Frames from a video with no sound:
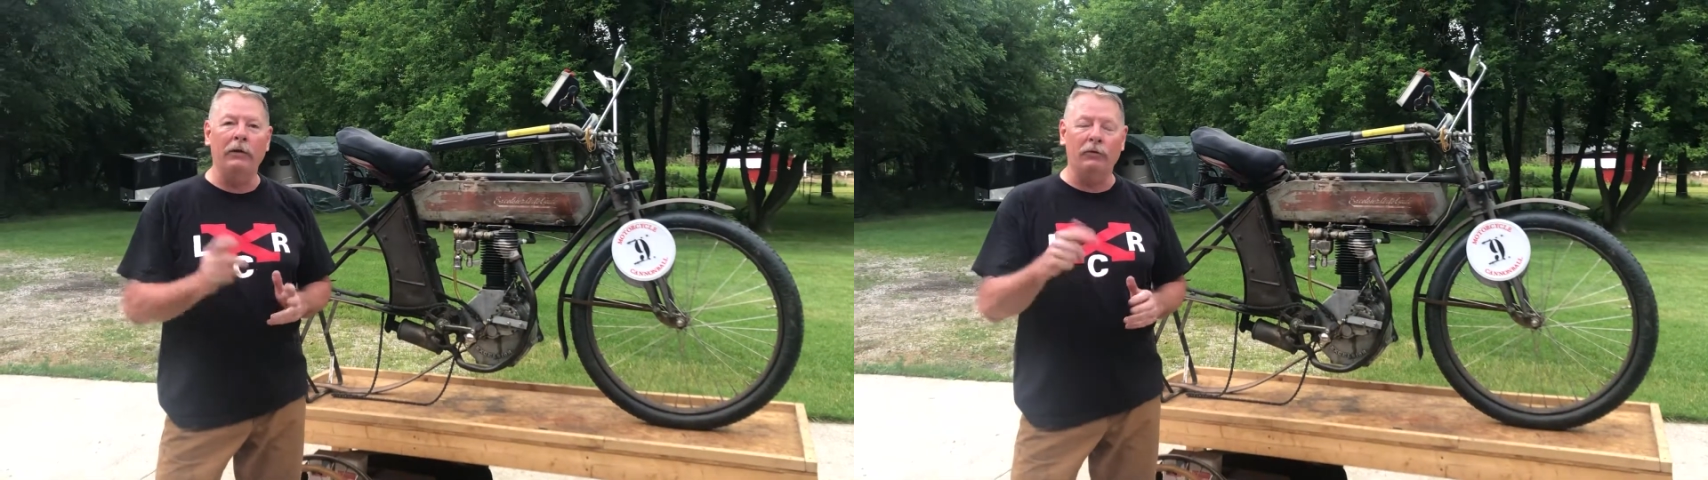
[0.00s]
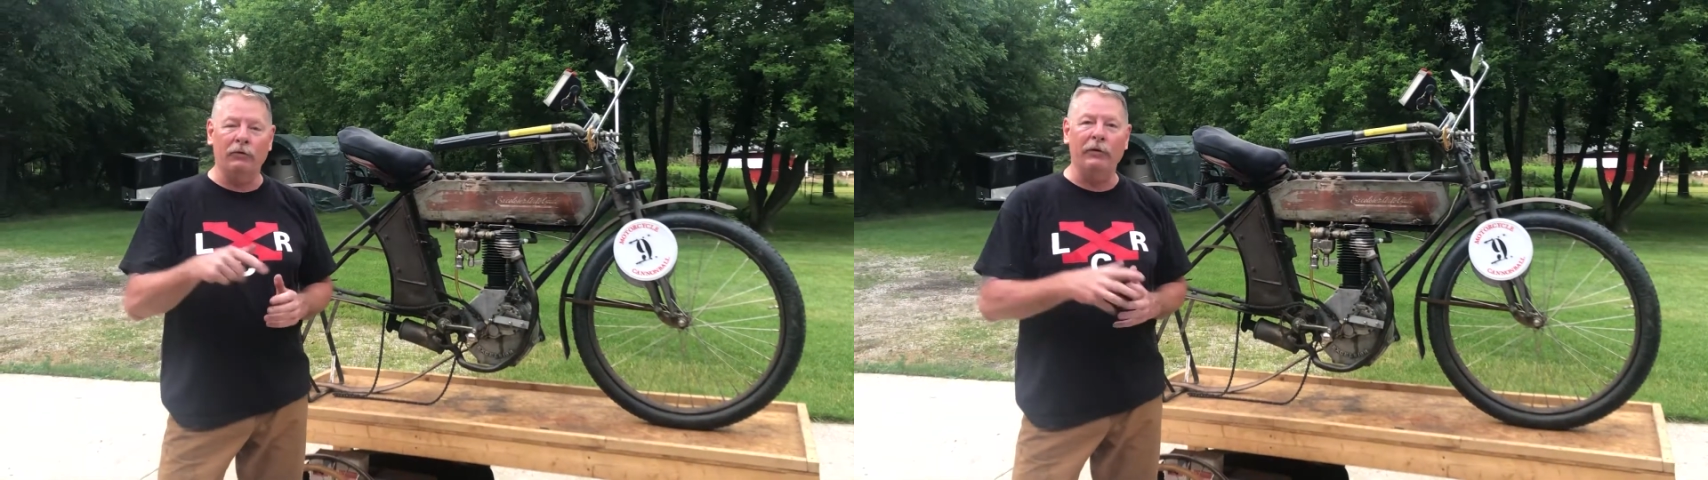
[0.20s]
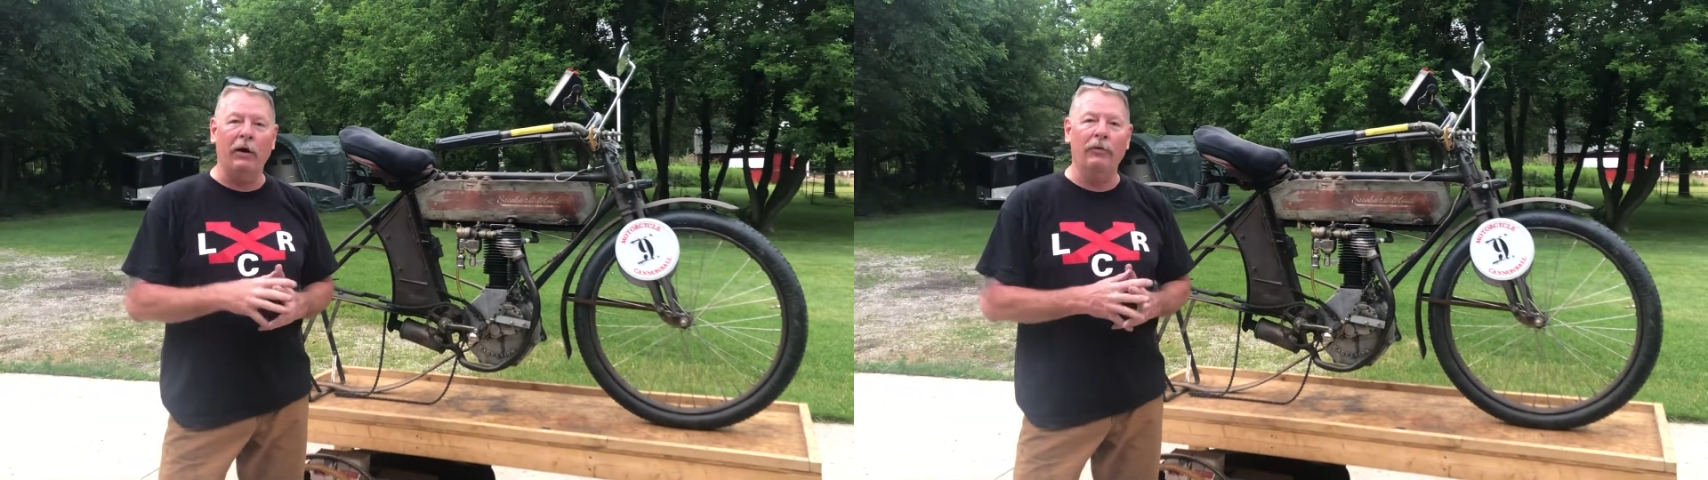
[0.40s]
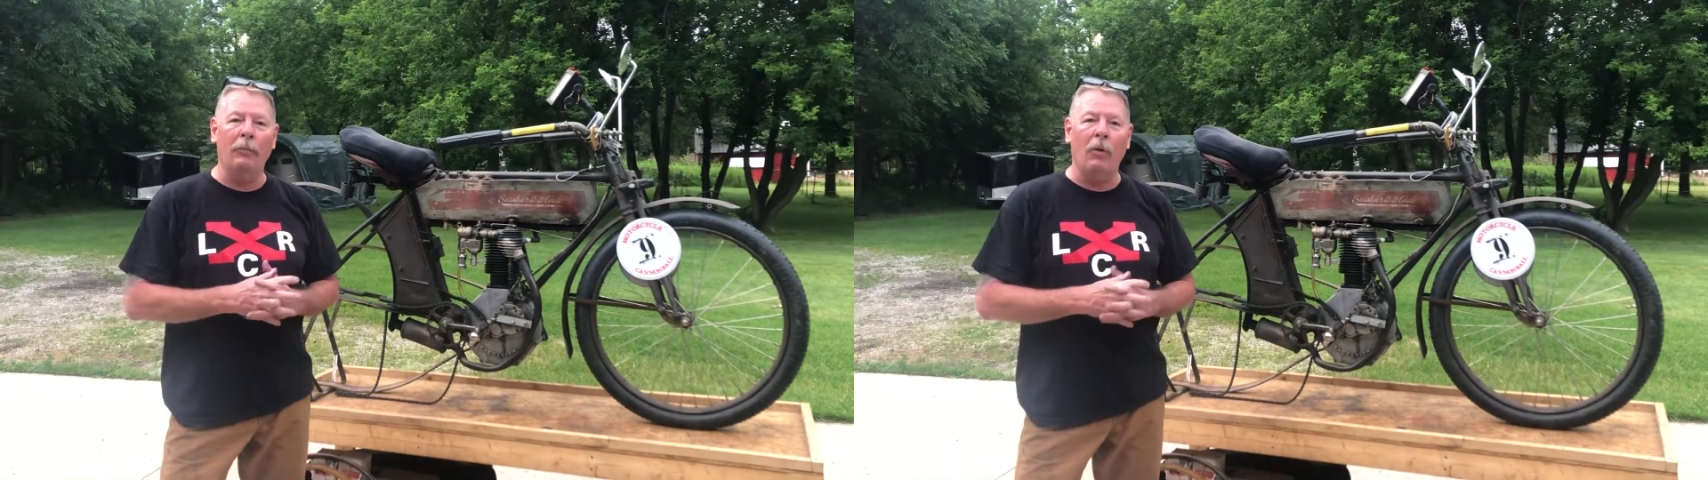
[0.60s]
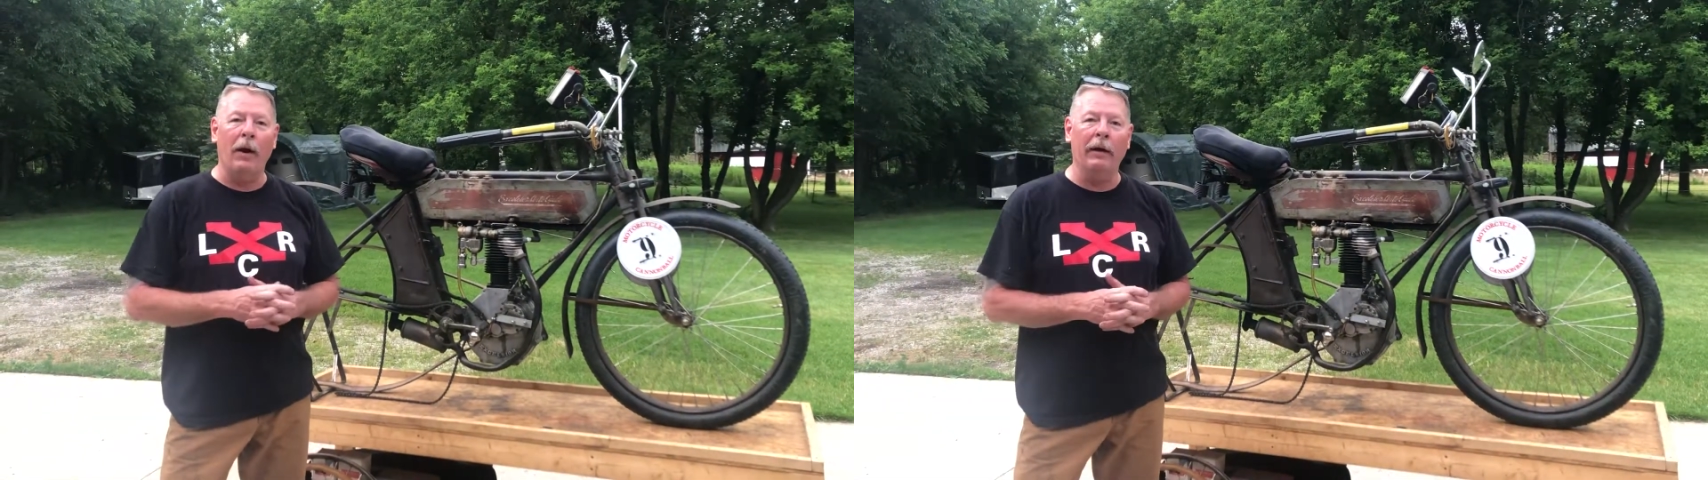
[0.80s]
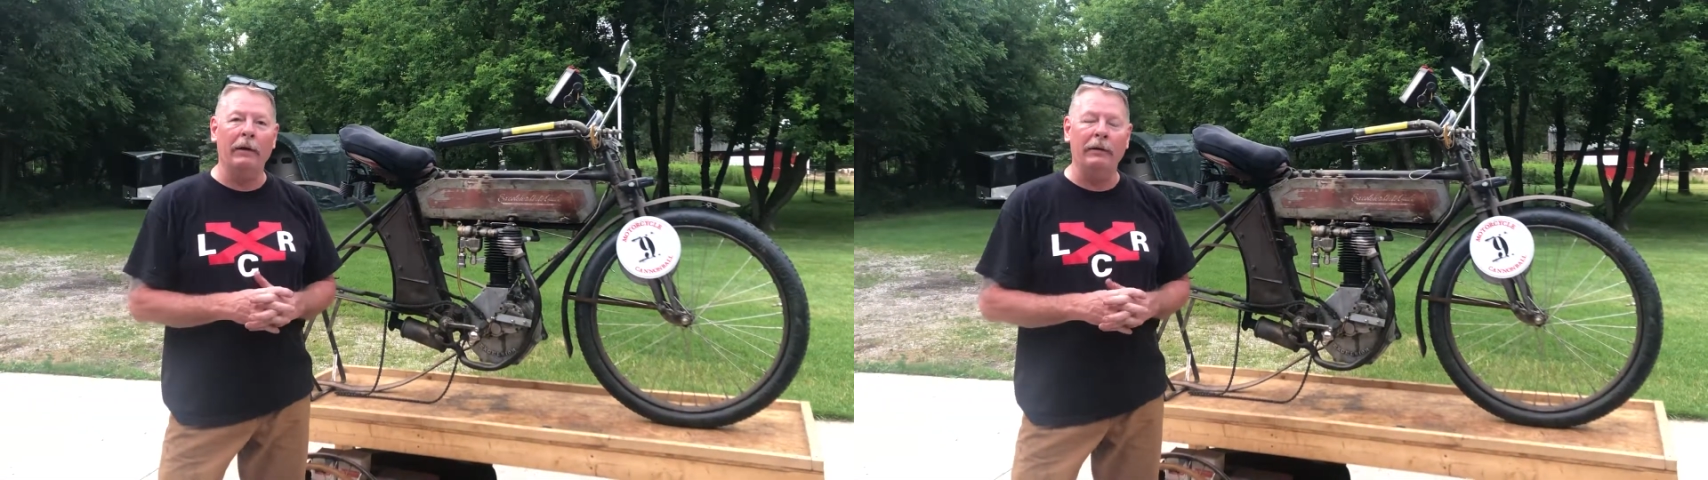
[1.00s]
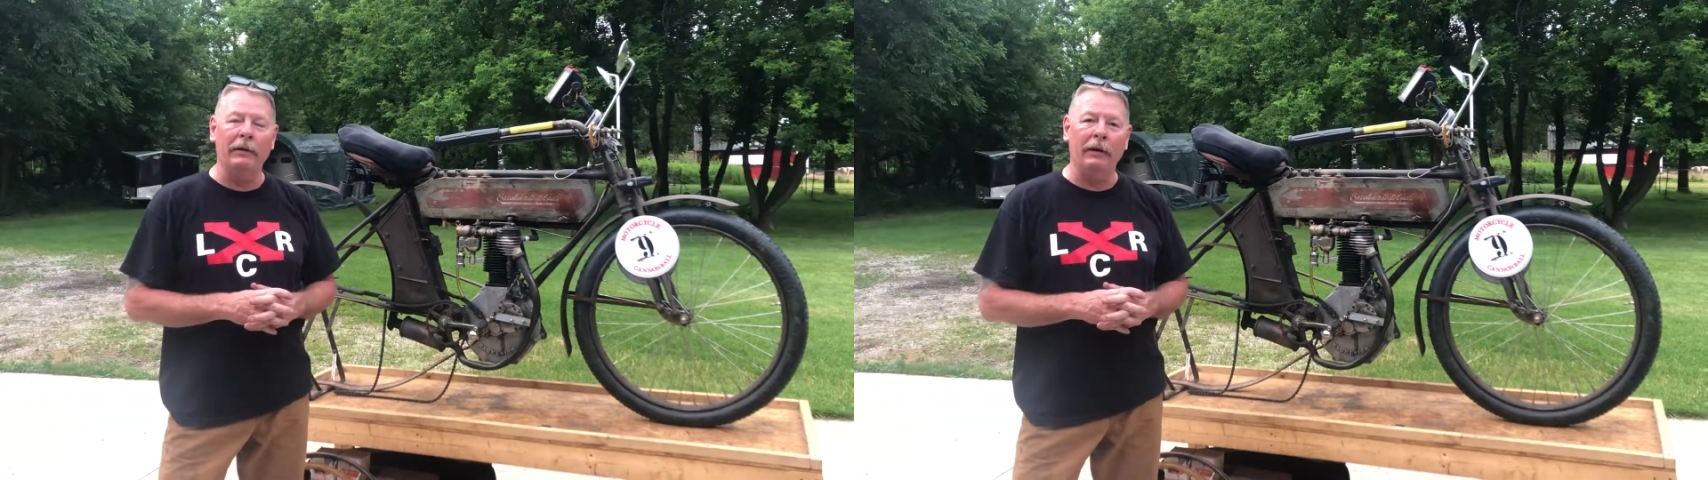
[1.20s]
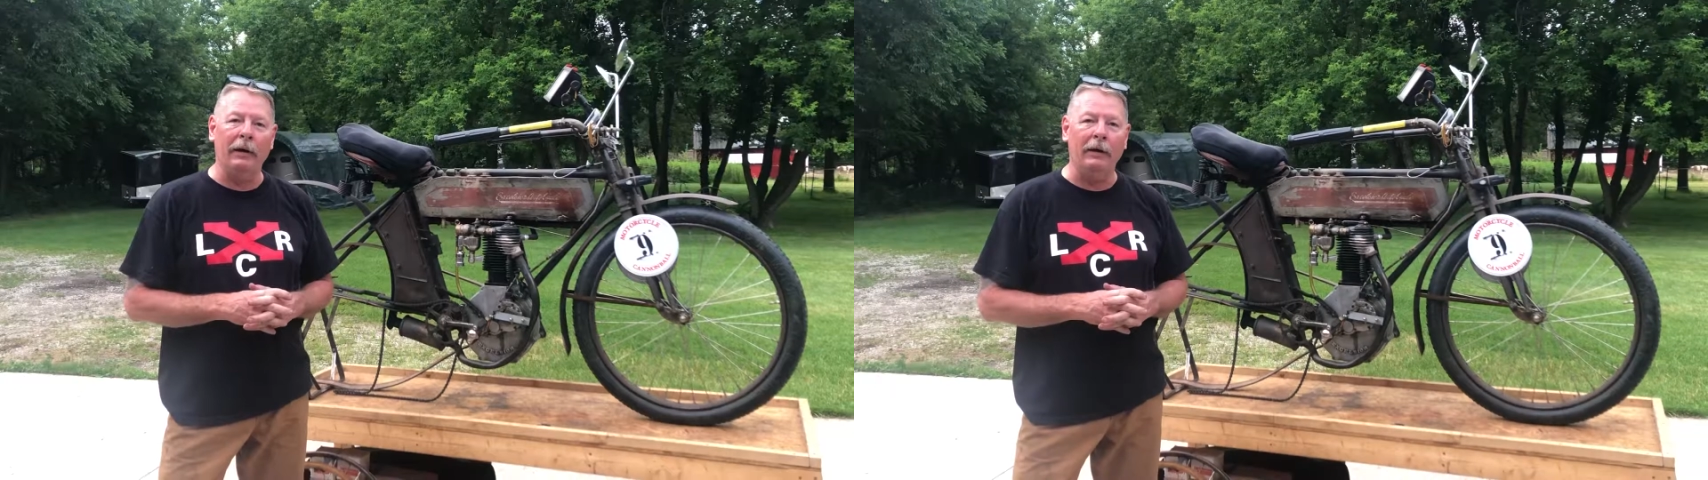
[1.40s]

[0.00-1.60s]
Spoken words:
just south of Milwaukee,